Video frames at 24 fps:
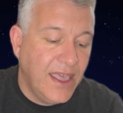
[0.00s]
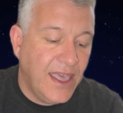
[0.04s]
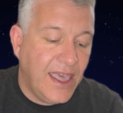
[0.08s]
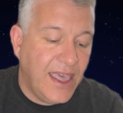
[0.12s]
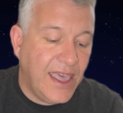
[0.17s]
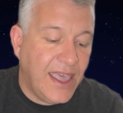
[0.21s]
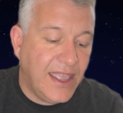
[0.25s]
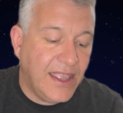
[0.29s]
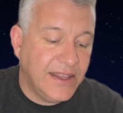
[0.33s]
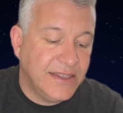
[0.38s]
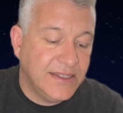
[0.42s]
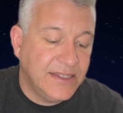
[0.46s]

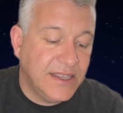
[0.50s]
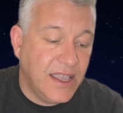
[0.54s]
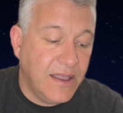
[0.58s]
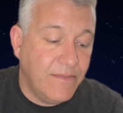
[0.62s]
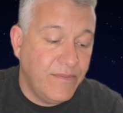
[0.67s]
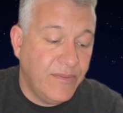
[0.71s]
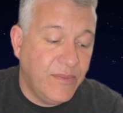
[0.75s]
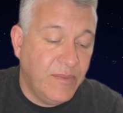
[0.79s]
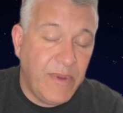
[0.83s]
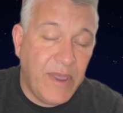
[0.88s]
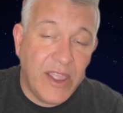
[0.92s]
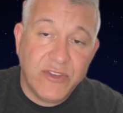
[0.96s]
And
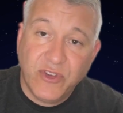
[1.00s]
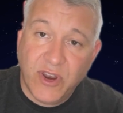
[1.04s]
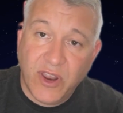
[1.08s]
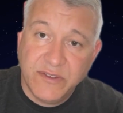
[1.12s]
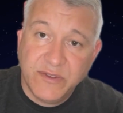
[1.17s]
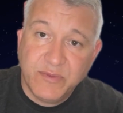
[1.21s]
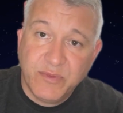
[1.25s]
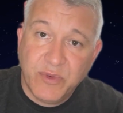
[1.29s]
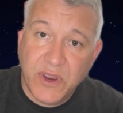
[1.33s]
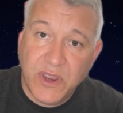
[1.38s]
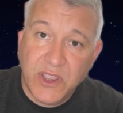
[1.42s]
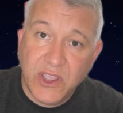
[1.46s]
battery
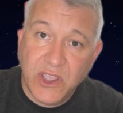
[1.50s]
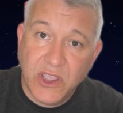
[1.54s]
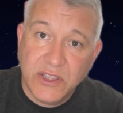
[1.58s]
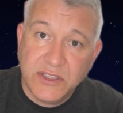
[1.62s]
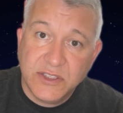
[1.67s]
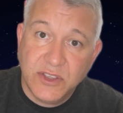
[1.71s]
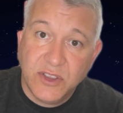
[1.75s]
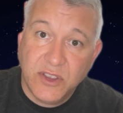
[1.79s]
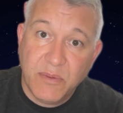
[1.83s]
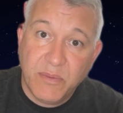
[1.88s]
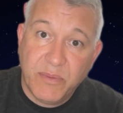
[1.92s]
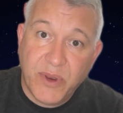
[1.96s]
life's pretty good.
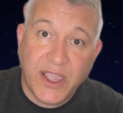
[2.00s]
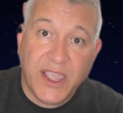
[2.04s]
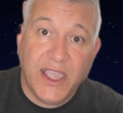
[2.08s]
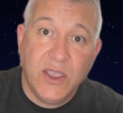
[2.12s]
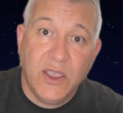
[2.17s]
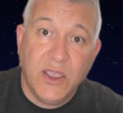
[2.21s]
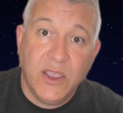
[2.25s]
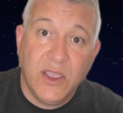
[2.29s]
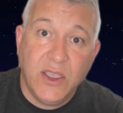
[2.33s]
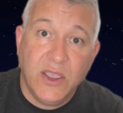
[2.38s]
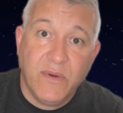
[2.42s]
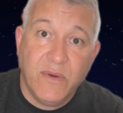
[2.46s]
So you can plug it
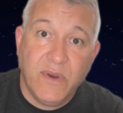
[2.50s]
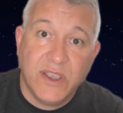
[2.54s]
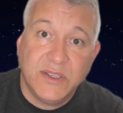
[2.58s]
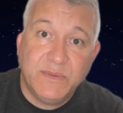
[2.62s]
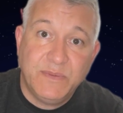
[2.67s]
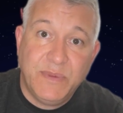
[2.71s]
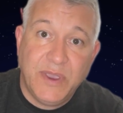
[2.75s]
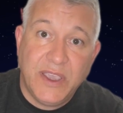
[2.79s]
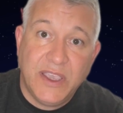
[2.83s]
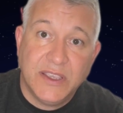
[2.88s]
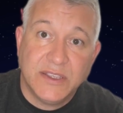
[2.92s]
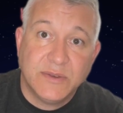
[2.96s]
into
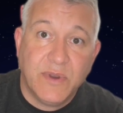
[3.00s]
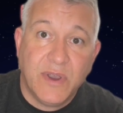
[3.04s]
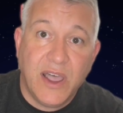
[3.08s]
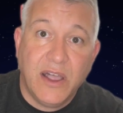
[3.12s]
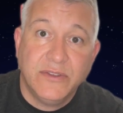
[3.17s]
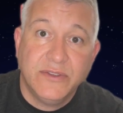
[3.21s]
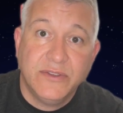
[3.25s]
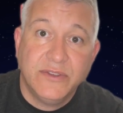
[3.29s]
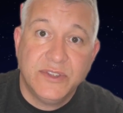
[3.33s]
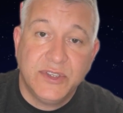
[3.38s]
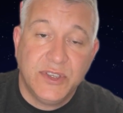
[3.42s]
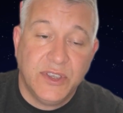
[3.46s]
USB as
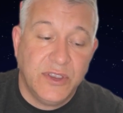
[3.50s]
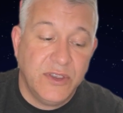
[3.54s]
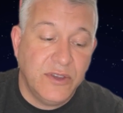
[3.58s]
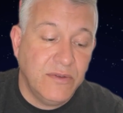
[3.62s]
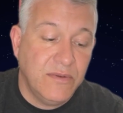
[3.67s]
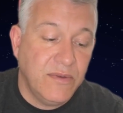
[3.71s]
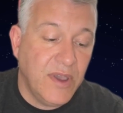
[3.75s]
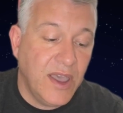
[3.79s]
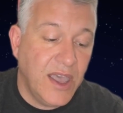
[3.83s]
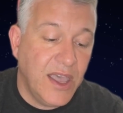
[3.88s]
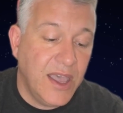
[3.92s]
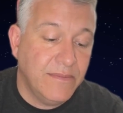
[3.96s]
well
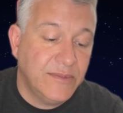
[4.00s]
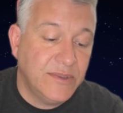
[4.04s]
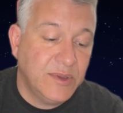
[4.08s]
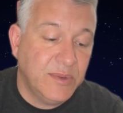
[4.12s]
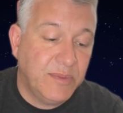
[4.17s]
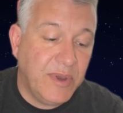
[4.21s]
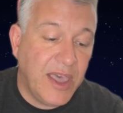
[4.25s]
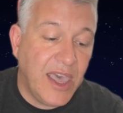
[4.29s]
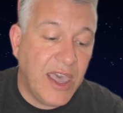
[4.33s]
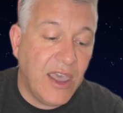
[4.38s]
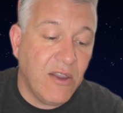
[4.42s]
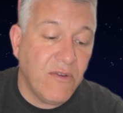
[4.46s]
to
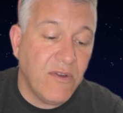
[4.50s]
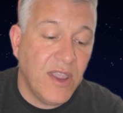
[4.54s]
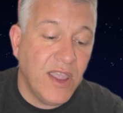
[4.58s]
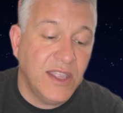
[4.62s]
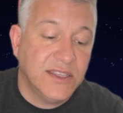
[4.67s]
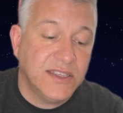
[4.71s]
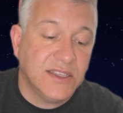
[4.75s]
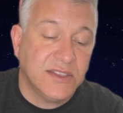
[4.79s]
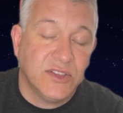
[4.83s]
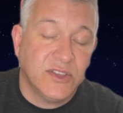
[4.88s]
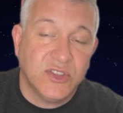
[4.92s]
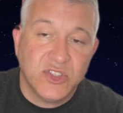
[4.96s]
power it.
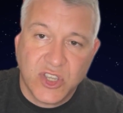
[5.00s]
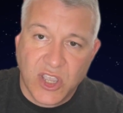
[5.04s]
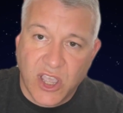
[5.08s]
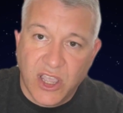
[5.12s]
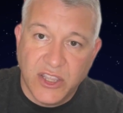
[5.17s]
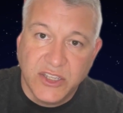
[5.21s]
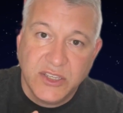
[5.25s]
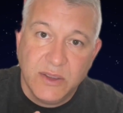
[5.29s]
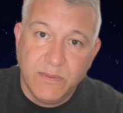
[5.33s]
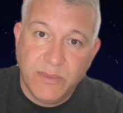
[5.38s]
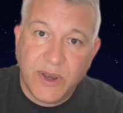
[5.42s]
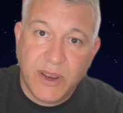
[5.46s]
It doesn't
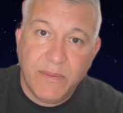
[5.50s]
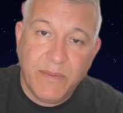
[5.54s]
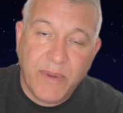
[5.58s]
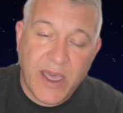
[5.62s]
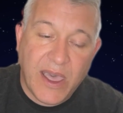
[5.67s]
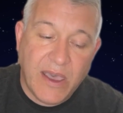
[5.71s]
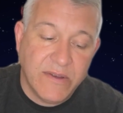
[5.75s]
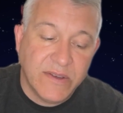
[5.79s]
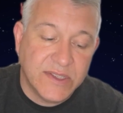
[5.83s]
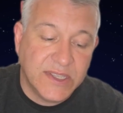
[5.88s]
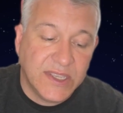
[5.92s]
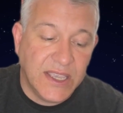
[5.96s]
charge it, but it
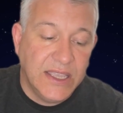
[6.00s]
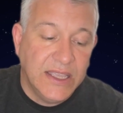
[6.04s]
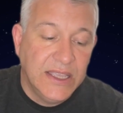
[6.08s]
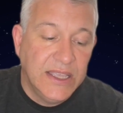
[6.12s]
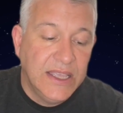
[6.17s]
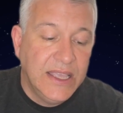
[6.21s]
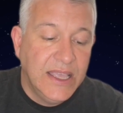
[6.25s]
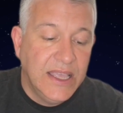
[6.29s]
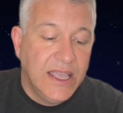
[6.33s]
powers it.